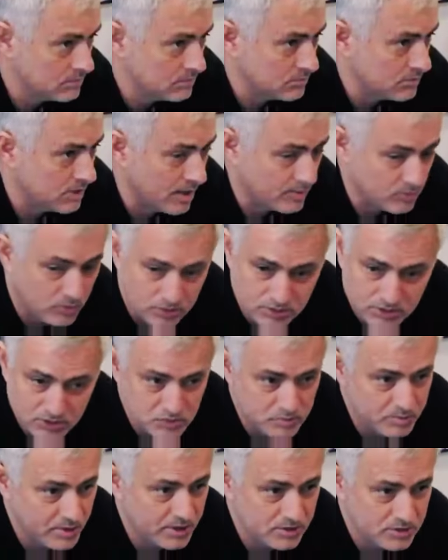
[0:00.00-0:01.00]
I'm not
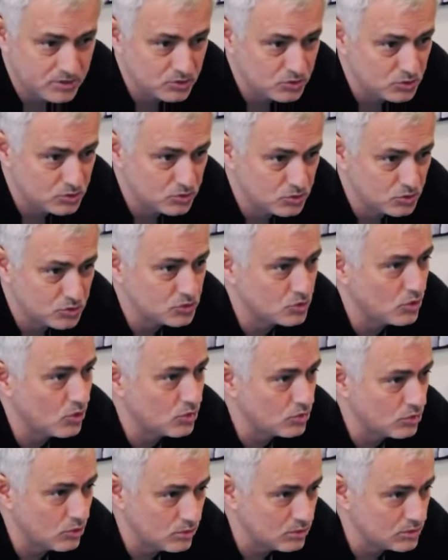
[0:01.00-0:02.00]
expecting you to score
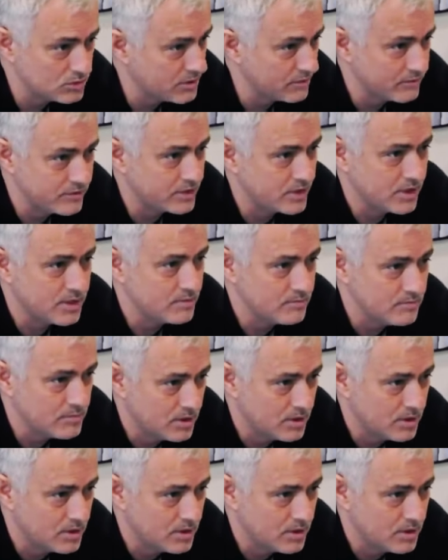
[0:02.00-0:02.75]
goals every game.